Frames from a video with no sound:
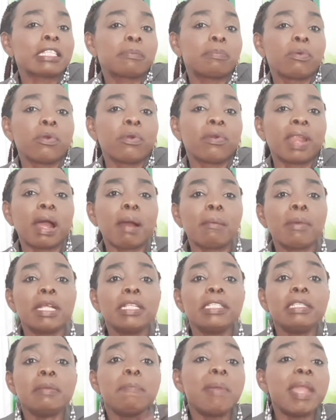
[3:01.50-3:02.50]
program
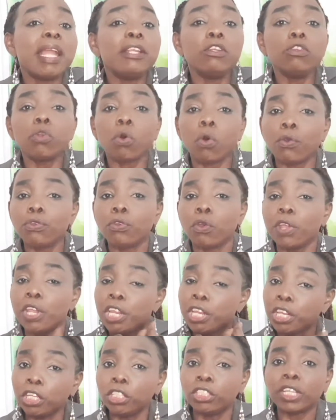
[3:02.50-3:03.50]
depending on your
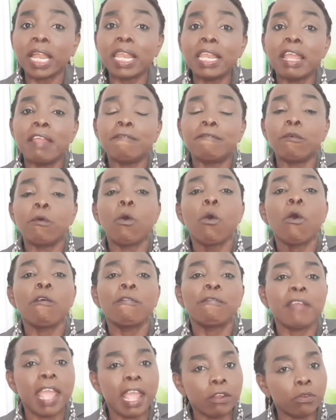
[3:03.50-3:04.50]
initial level of
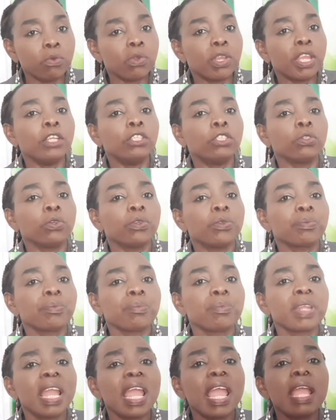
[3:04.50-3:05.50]
education.
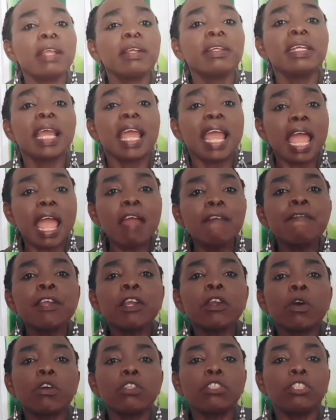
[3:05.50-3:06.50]
Every
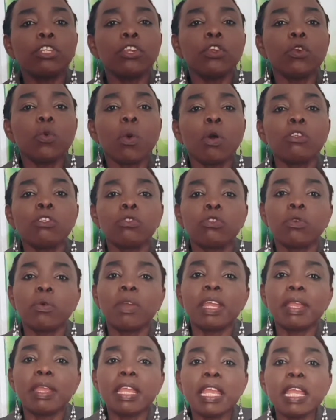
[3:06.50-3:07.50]
country you want to
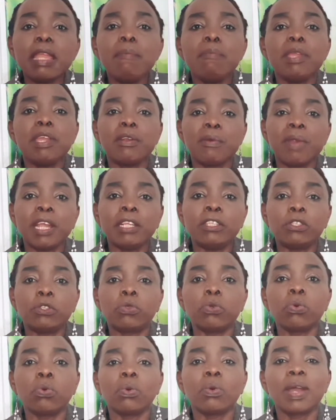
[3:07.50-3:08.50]
immigrate
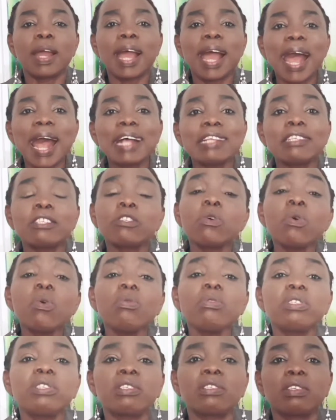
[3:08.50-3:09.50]
to has
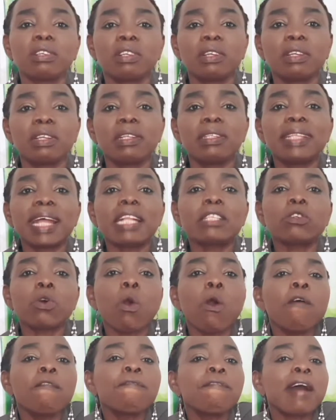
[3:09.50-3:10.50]
schools that
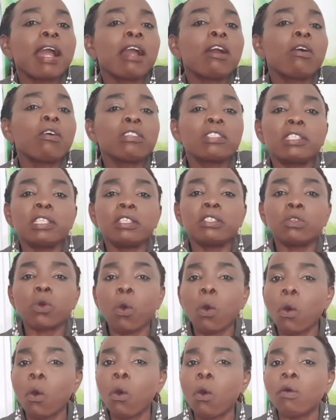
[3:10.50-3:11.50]
offer courses
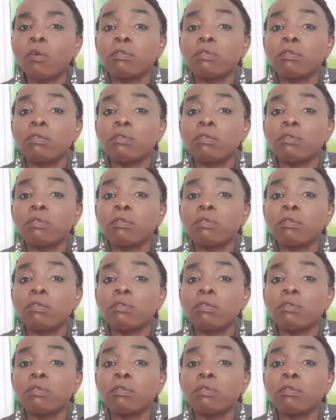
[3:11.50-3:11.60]
for